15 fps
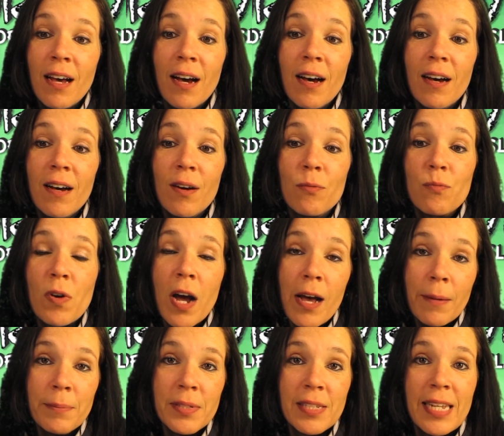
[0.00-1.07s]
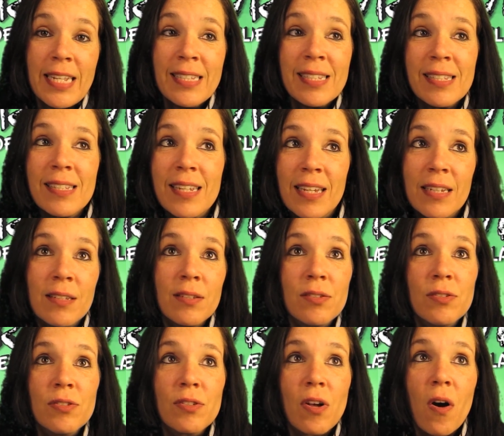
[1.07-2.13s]
Uh, Rob's
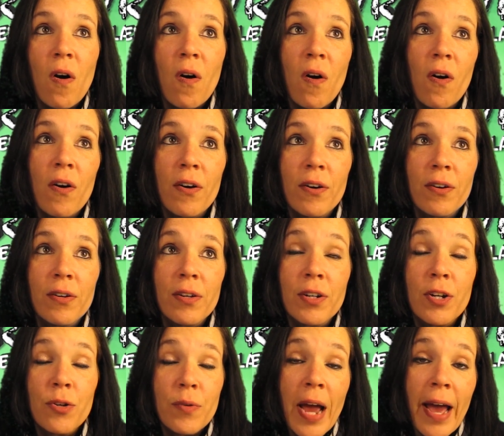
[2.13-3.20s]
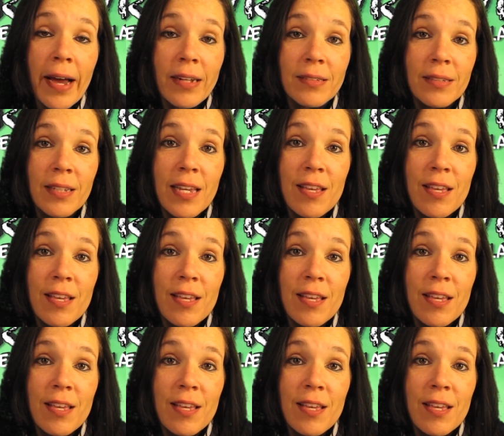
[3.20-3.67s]
instincts are correct.